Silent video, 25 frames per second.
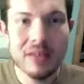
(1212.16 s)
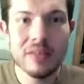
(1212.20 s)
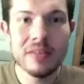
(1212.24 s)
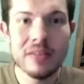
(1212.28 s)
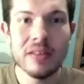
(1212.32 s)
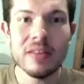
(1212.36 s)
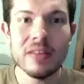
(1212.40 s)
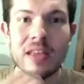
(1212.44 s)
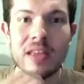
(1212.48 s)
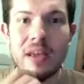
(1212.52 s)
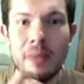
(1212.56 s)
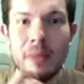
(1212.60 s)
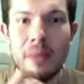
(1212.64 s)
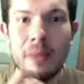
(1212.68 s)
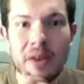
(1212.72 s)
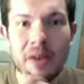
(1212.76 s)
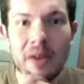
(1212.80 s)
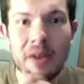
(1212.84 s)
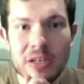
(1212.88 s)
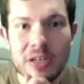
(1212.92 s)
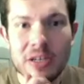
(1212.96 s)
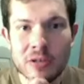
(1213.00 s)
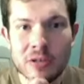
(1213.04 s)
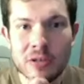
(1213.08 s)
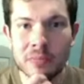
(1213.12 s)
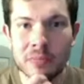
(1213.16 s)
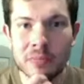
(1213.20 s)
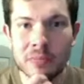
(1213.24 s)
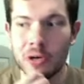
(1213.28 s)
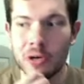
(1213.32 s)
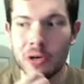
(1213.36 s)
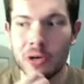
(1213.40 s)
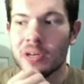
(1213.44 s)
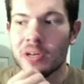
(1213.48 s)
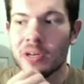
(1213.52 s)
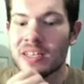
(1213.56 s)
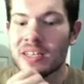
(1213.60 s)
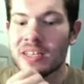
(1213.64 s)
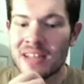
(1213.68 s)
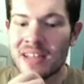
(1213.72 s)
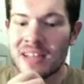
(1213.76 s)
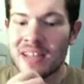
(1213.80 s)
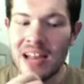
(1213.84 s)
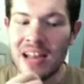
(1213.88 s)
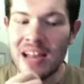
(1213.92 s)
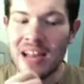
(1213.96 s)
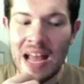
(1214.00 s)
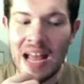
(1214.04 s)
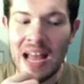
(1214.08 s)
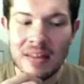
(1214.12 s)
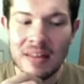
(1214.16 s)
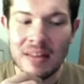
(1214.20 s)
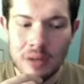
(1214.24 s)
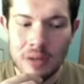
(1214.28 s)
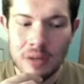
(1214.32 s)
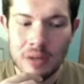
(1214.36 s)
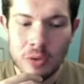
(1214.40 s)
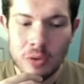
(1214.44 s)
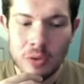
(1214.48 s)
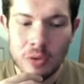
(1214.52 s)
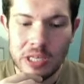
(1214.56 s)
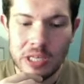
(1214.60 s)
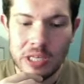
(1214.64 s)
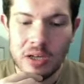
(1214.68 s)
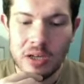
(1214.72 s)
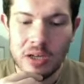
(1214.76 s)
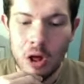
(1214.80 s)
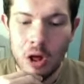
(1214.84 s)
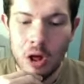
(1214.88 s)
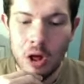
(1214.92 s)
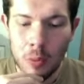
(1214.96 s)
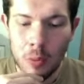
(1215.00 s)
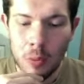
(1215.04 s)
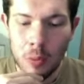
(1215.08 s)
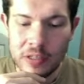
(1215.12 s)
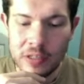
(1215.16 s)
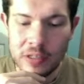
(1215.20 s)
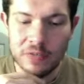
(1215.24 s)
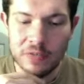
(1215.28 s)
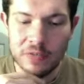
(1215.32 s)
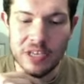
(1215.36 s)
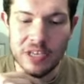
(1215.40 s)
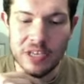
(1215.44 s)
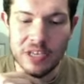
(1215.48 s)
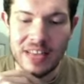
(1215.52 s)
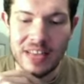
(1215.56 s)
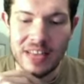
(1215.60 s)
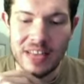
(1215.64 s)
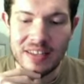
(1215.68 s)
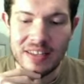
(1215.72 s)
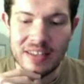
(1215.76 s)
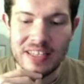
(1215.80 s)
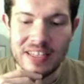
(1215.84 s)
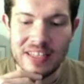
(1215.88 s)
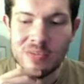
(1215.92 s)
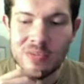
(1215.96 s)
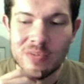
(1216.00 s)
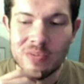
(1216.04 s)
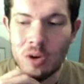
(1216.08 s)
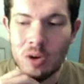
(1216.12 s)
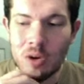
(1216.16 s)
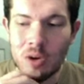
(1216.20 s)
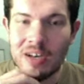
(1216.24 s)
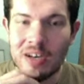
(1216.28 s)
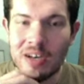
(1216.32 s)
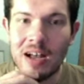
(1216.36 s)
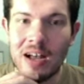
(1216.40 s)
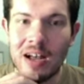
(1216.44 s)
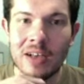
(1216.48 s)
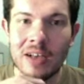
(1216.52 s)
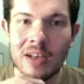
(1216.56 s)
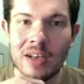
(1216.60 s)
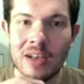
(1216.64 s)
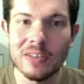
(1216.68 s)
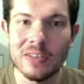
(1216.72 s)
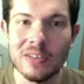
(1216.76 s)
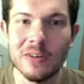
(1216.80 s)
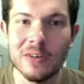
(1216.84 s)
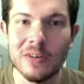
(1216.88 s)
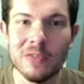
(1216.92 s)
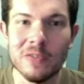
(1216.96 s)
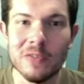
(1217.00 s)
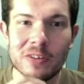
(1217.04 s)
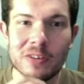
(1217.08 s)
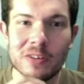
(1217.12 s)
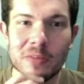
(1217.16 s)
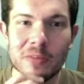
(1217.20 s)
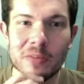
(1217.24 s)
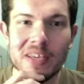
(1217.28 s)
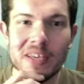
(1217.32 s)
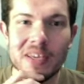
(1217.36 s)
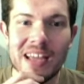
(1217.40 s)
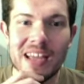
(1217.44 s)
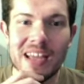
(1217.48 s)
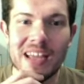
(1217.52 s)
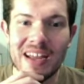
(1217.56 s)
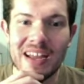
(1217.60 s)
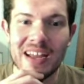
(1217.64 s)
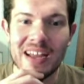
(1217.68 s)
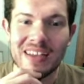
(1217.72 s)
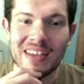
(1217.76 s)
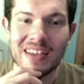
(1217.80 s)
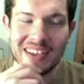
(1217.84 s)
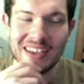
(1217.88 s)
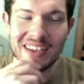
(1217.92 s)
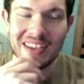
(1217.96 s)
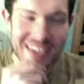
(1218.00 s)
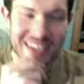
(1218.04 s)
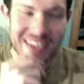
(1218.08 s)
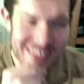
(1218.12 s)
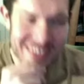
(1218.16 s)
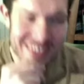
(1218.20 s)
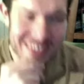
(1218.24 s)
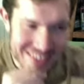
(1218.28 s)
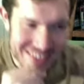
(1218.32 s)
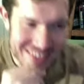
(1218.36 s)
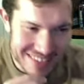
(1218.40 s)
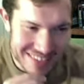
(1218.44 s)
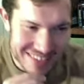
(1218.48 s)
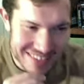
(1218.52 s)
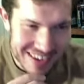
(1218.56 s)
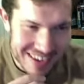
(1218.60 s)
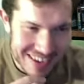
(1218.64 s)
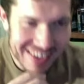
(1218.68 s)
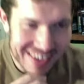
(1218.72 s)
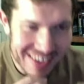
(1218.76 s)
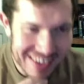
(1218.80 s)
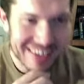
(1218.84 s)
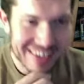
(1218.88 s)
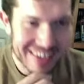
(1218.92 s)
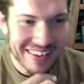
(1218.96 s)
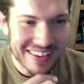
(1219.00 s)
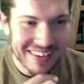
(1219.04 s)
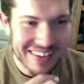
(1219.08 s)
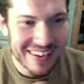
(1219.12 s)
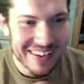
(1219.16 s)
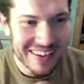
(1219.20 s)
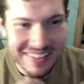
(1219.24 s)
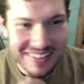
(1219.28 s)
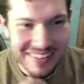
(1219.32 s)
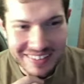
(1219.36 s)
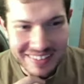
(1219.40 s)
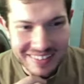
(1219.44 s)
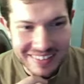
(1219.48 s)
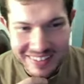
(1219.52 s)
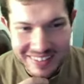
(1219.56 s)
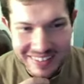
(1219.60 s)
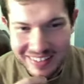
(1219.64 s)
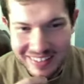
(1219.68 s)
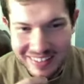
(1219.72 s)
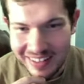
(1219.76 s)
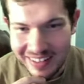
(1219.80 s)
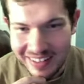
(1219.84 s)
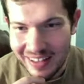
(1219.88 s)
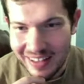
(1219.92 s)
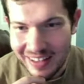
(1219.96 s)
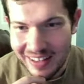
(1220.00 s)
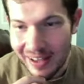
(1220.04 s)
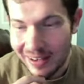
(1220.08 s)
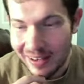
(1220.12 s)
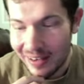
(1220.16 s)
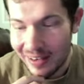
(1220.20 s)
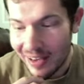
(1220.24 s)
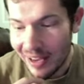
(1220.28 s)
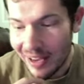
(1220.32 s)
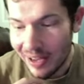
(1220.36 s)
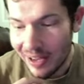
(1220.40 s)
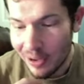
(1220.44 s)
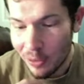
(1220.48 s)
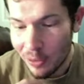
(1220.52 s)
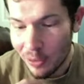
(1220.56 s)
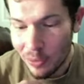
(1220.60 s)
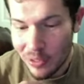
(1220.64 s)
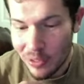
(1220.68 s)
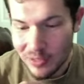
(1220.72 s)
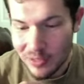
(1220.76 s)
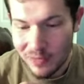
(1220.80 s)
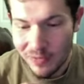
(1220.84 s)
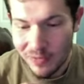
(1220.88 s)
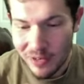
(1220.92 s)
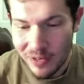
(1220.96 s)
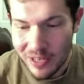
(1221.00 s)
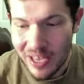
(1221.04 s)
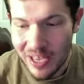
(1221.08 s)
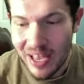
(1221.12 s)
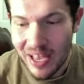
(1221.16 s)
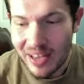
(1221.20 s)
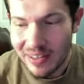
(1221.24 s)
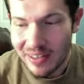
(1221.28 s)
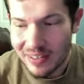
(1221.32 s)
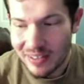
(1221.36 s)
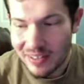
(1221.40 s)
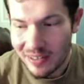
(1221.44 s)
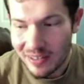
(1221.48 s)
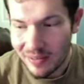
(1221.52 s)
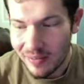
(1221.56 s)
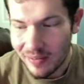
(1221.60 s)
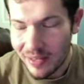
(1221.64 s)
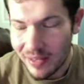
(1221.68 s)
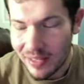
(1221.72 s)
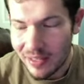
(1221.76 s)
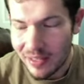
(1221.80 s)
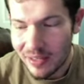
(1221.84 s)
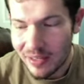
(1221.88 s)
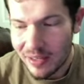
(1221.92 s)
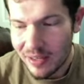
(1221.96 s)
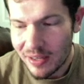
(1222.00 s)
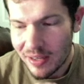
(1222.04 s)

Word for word: the thing about Adrian Brody is that I low-key always forget that he won an Oscar for The Pianist. like, like I, I always forget. I'm like,